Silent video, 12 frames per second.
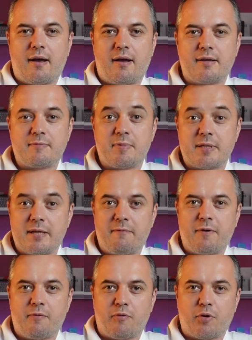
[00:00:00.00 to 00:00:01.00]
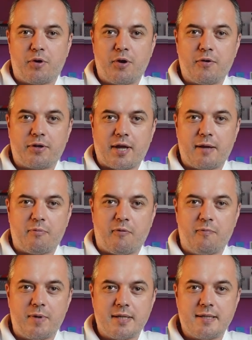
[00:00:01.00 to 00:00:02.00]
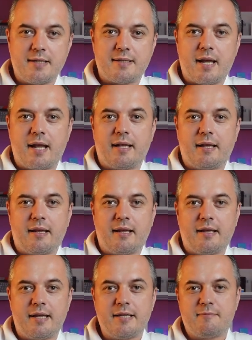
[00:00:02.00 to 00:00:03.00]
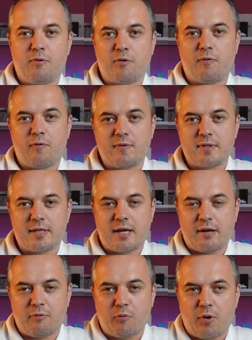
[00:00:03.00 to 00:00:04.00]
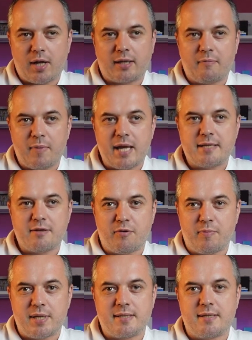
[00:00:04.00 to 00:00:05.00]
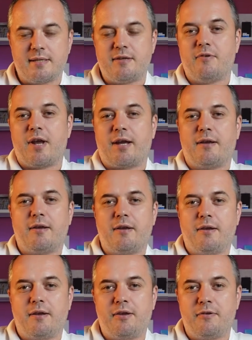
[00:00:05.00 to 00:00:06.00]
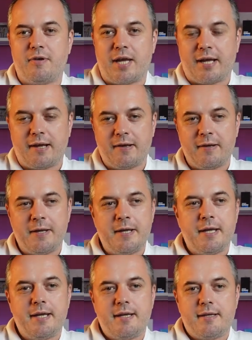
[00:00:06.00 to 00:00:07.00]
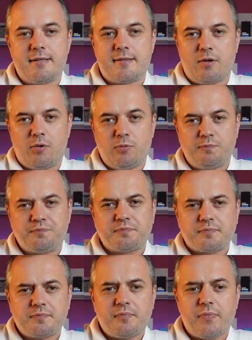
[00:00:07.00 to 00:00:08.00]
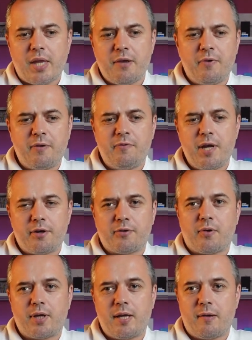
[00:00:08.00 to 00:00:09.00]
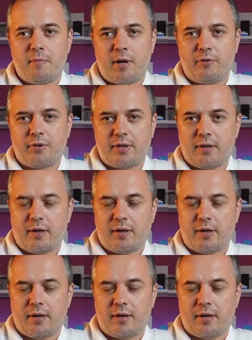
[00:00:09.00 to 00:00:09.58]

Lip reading: specific for your type of business, and these workflows are what makes your business unique. So when we are talking about